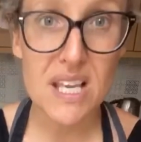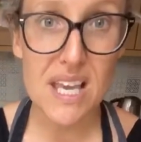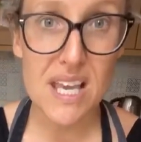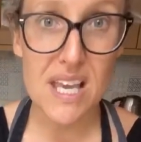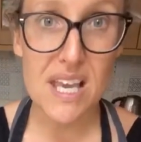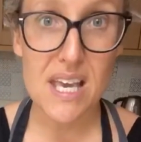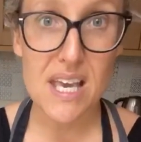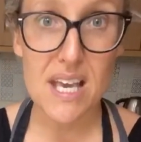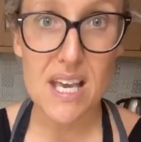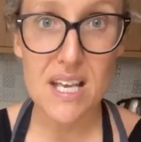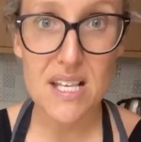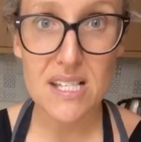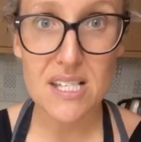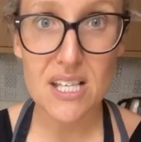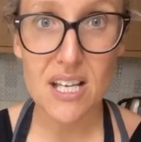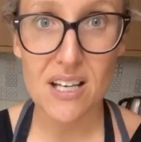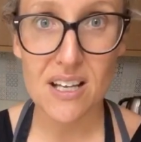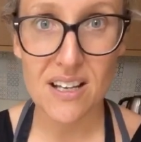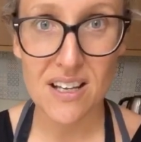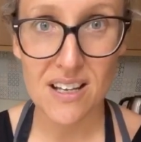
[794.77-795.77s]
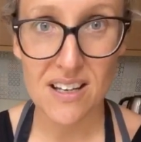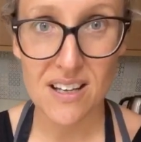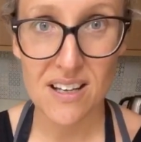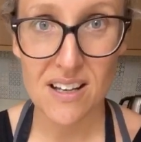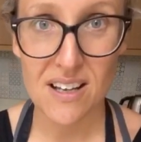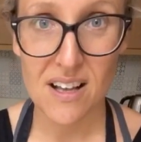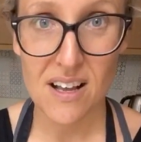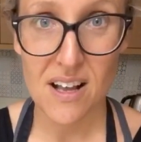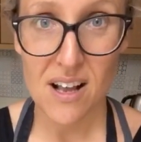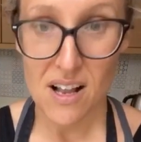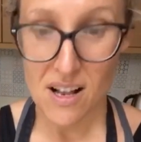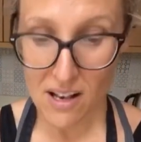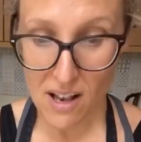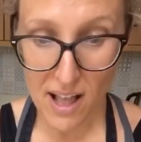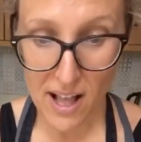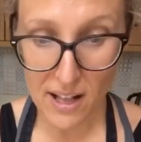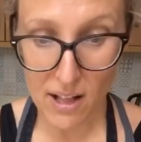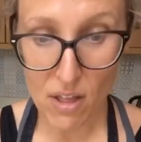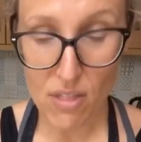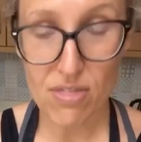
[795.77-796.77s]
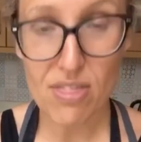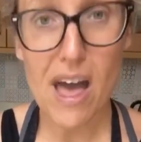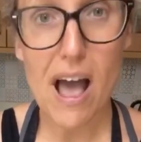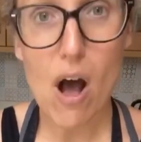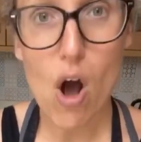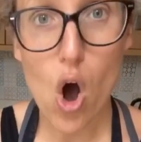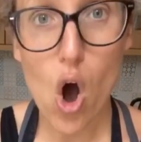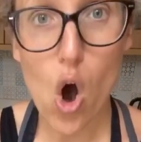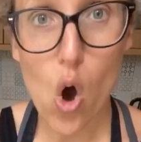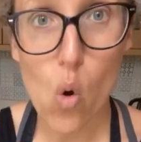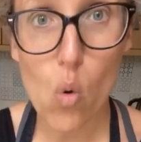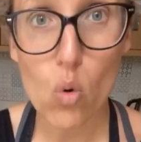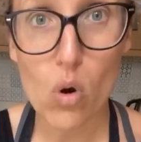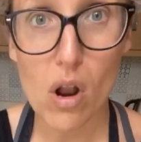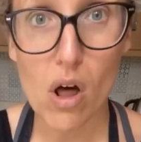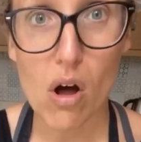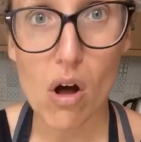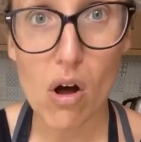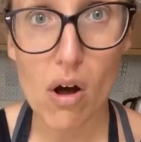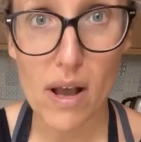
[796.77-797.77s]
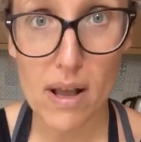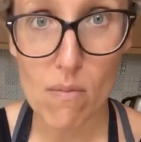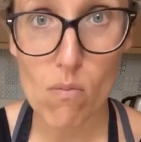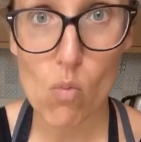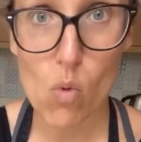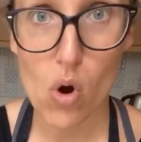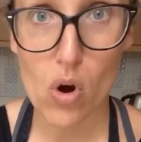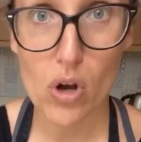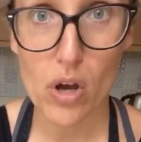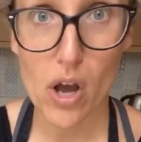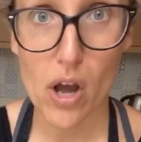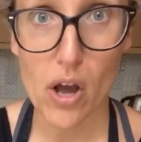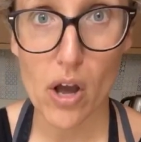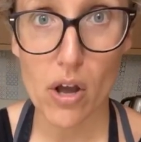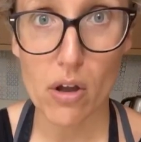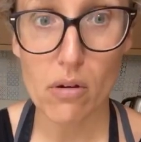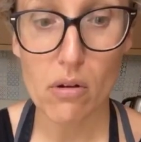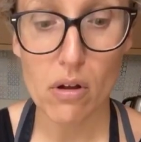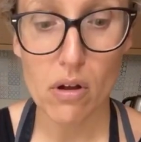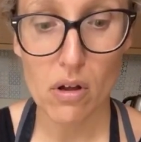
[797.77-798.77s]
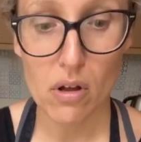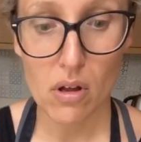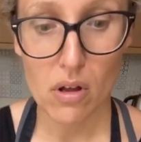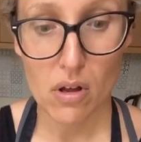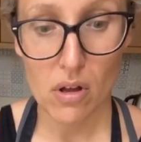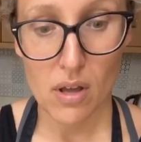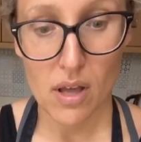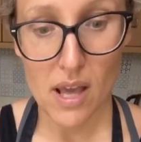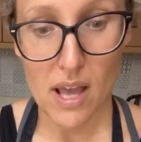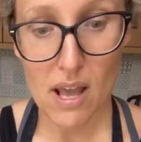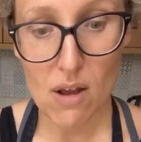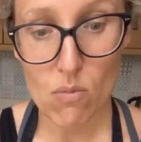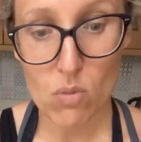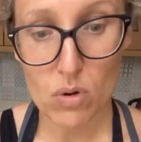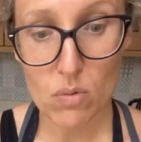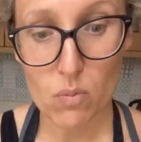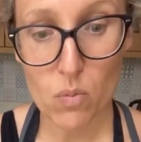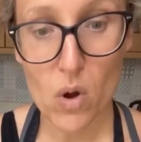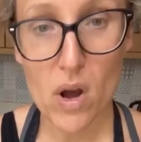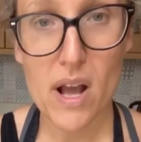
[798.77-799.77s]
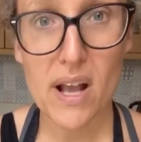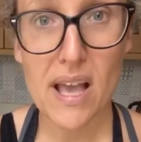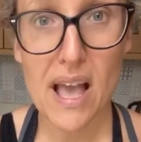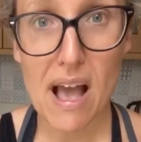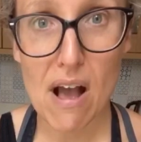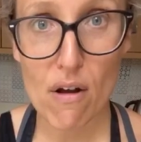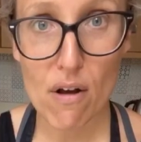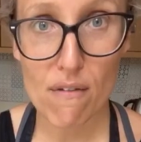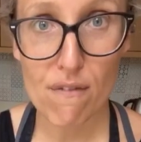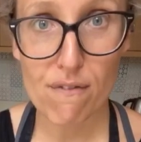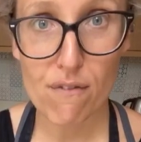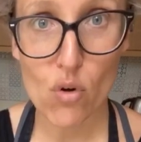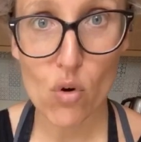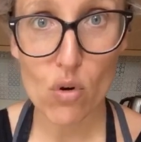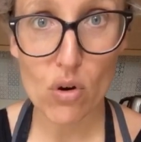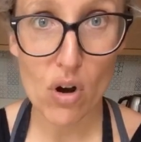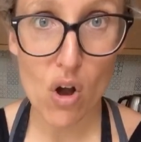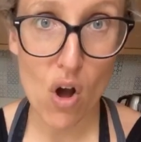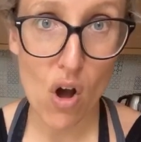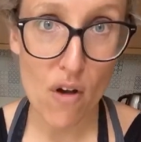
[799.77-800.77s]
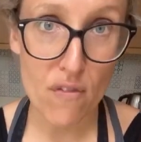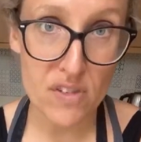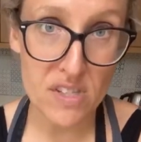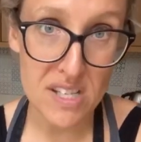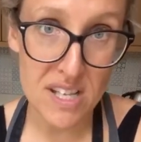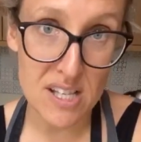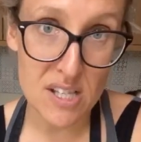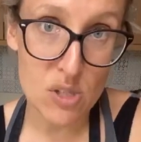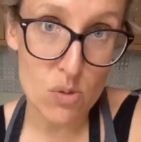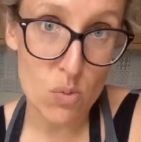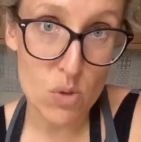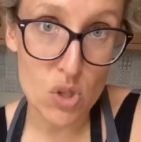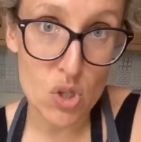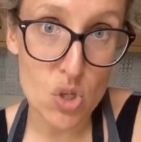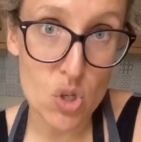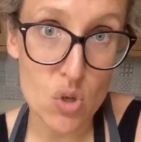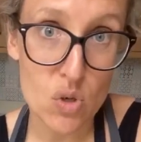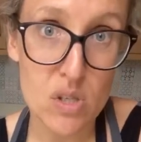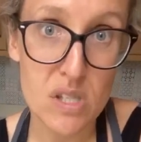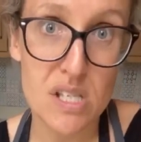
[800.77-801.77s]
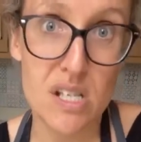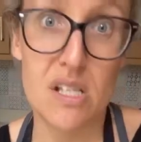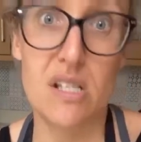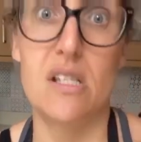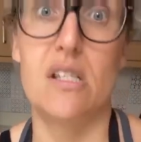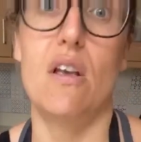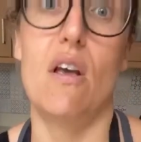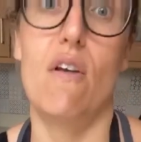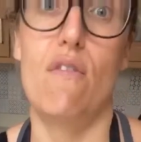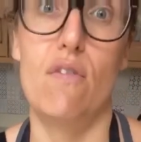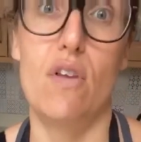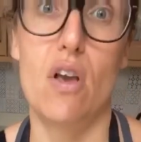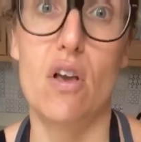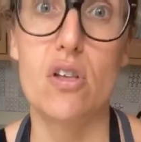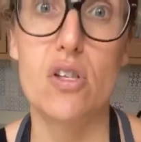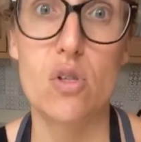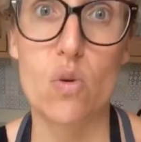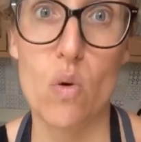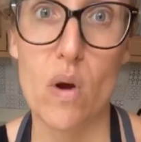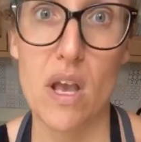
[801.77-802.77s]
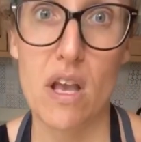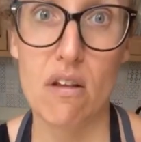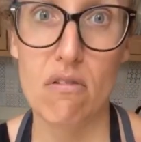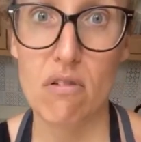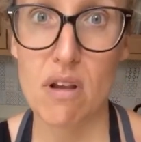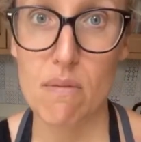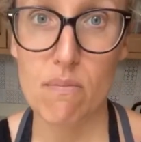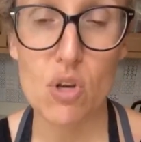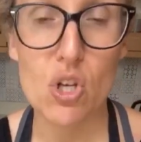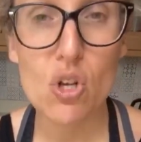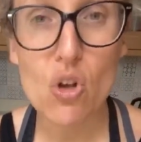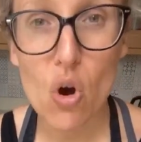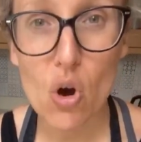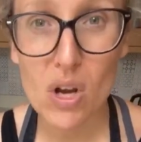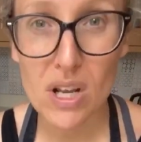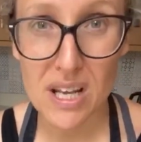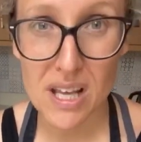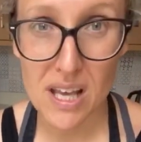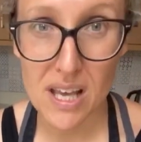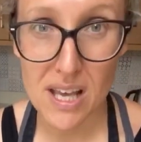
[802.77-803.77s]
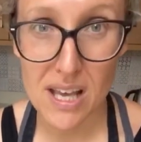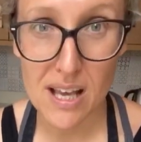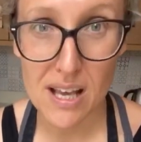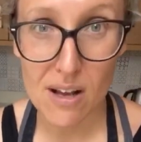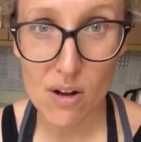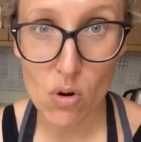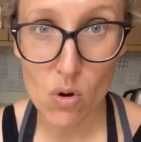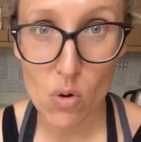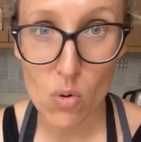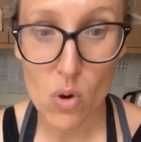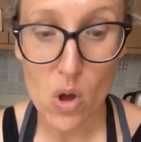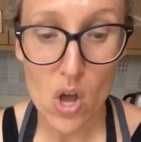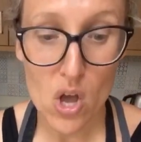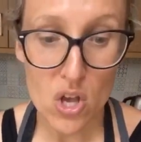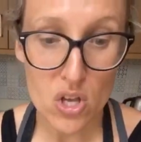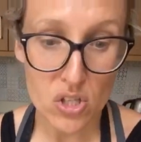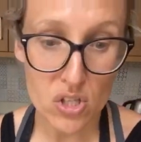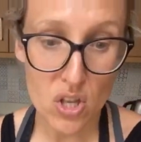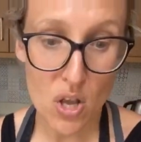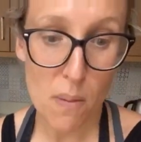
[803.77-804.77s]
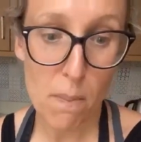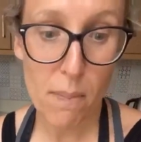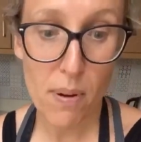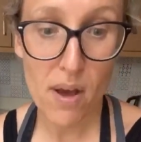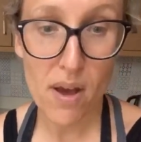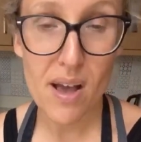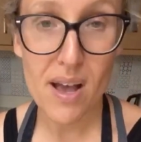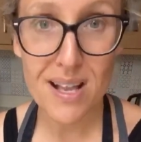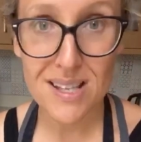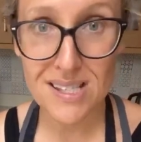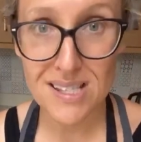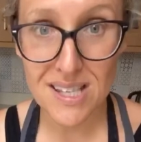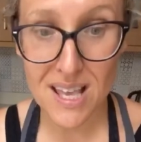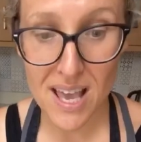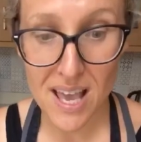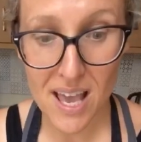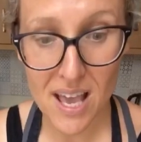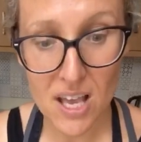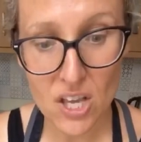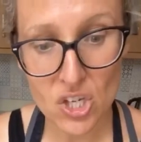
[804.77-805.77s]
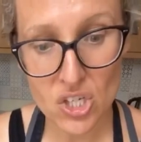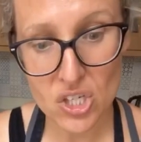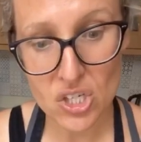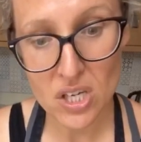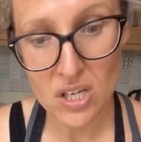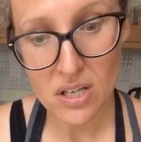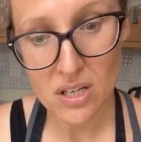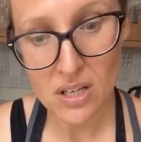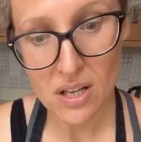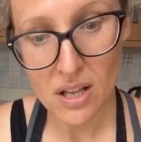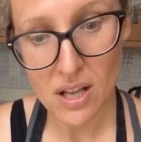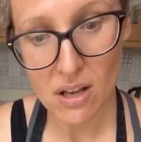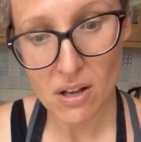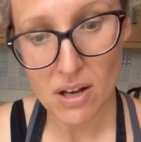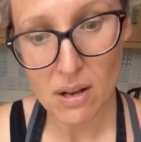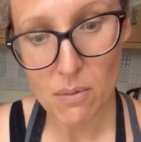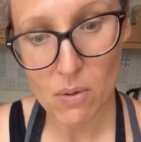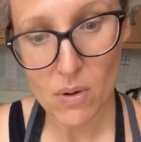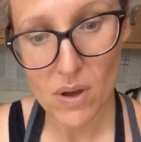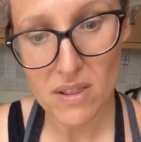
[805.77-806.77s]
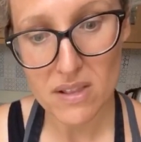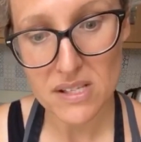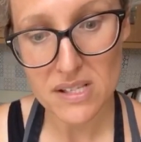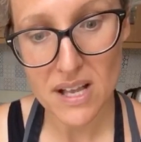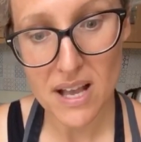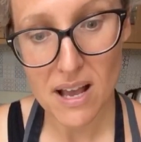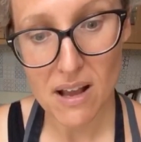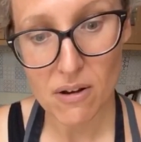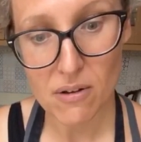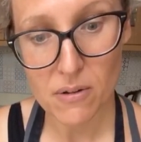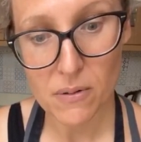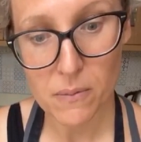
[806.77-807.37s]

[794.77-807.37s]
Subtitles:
eat like that whole lot in one go, it would work out at 4.5 syns with 2 syns of your squirty cream. You're not going to eat it all. So per dish, hang on, let me work this out.